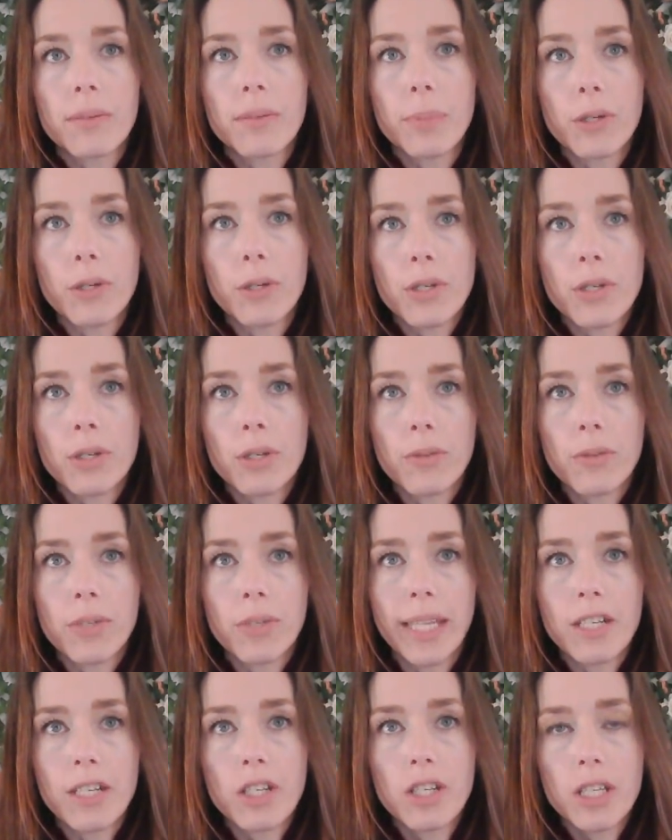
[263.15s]
personal
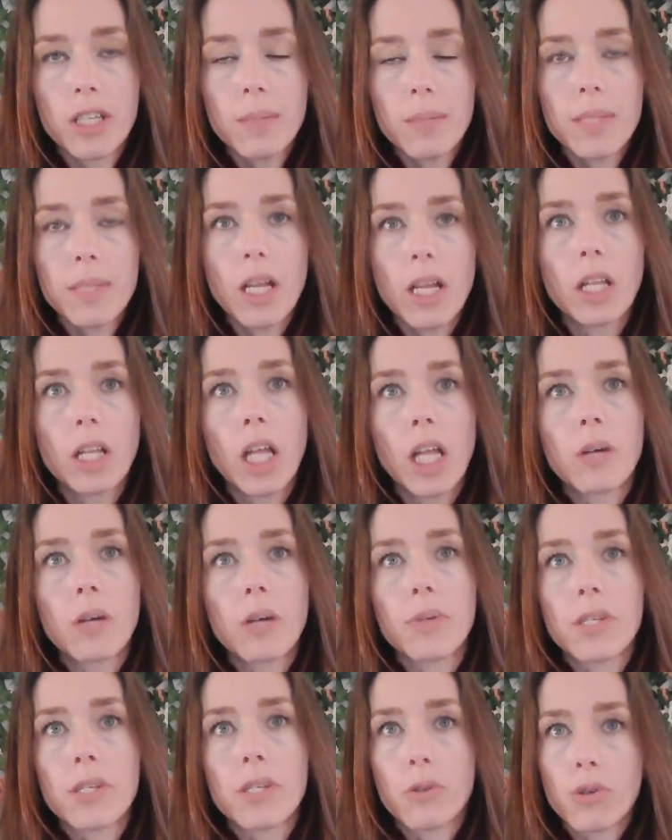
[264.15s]
relationships along
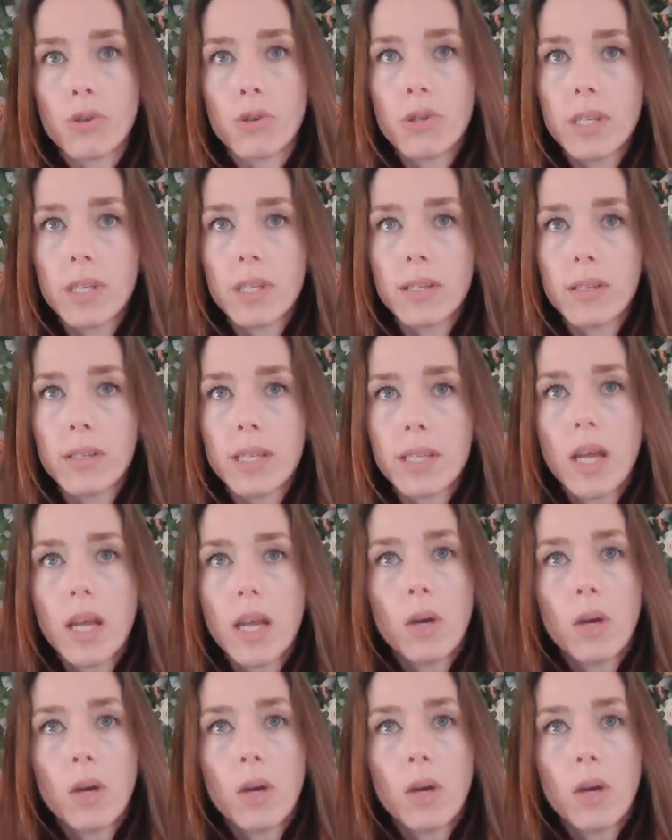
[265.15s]
with social skills